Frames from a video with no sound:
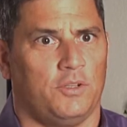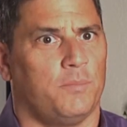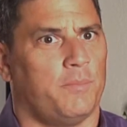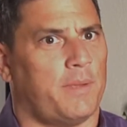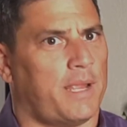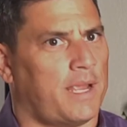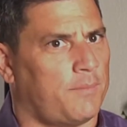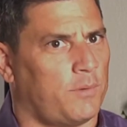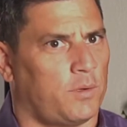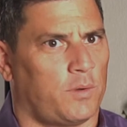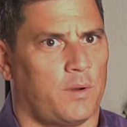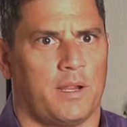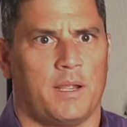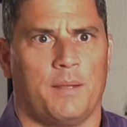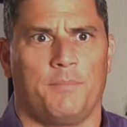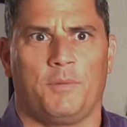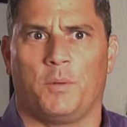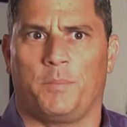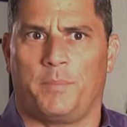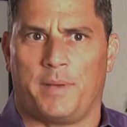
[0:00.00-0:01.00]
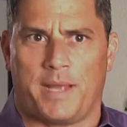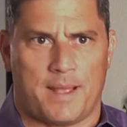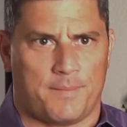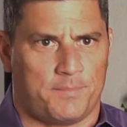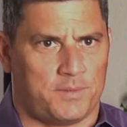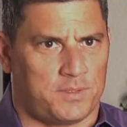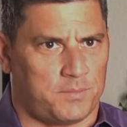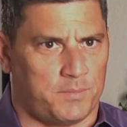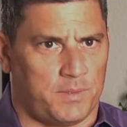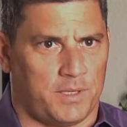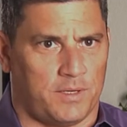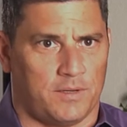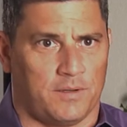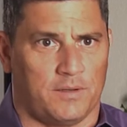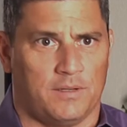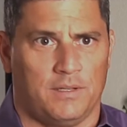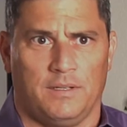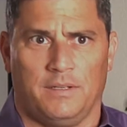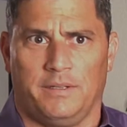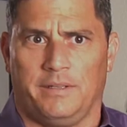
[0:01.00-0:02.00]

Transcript: your mammogram, your pap smear,